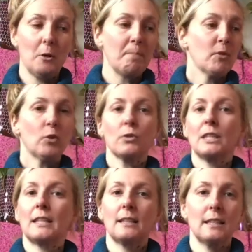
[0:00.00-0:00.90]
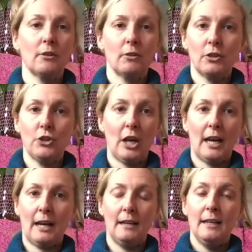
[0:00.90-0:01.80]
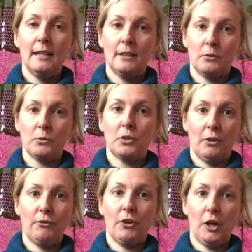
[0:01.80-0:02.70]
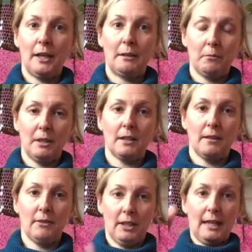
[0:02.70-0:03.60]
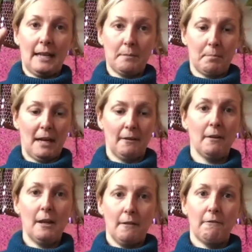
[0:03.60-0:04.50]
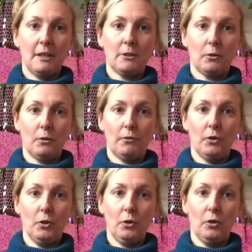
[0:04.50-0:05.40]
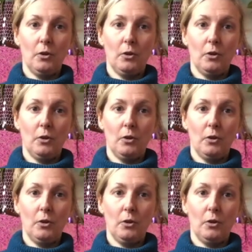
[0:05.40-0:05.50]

Or sitting on a chair is also fine with kind of legs bent, feet on the floor,